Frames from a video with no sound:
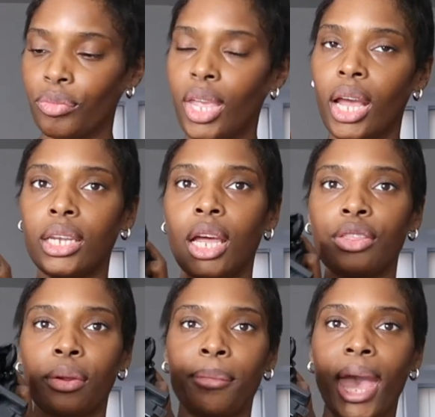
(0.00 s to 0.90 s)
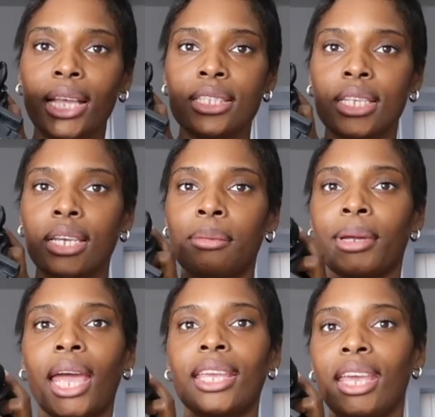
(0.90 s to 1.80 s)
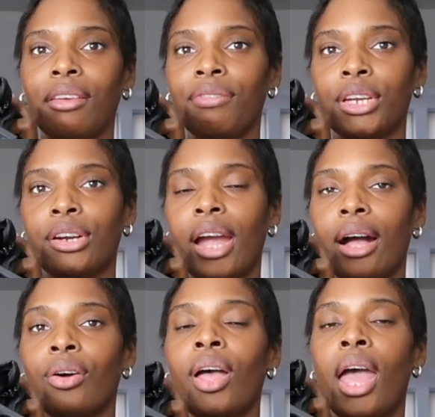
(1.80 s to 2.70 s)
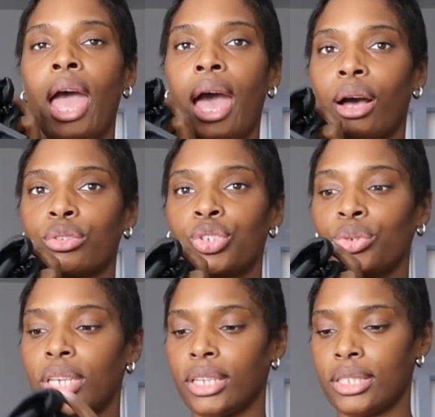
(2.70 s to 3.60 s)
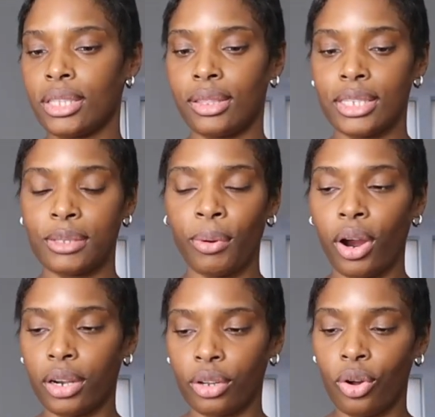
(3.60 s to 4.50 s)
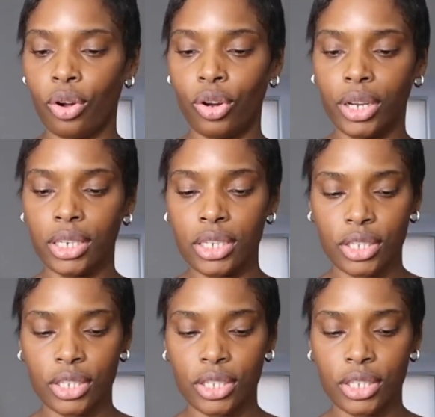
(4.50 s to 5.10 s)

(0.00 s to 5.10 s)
basket, but I can't figure out how to get this part on,